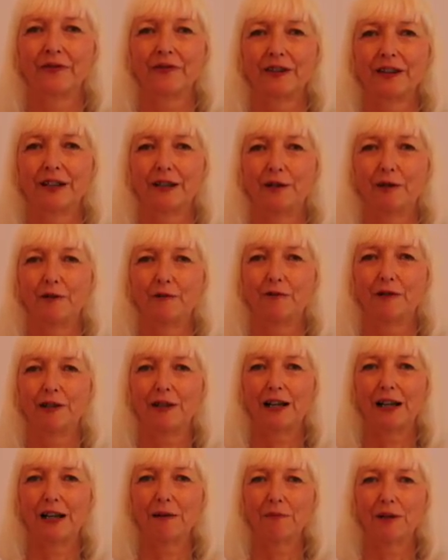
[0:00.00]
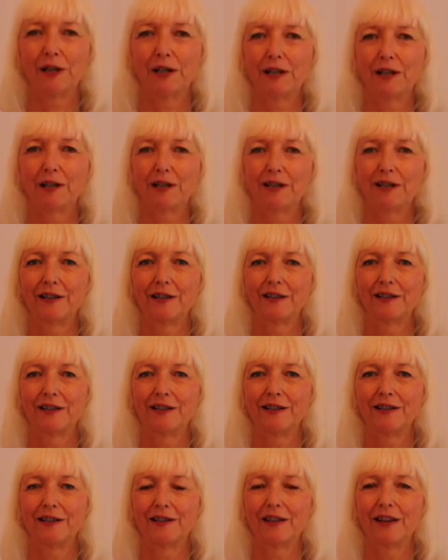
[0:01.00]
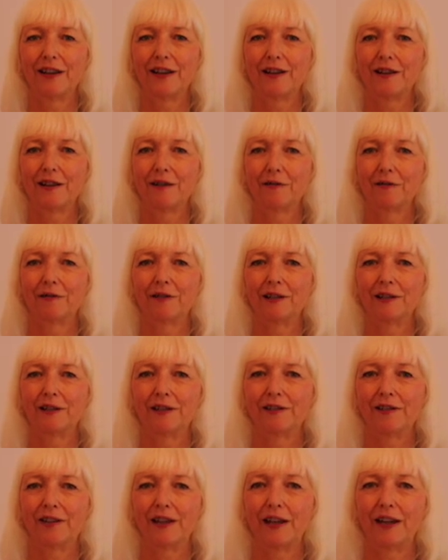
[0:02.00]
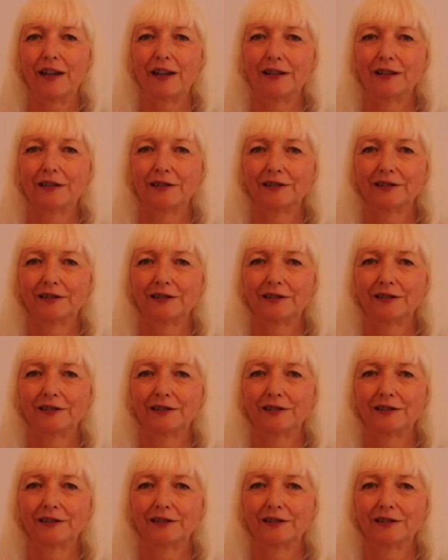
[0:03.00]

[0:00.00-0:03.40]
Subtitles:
that you feel I'm here and the other one is there.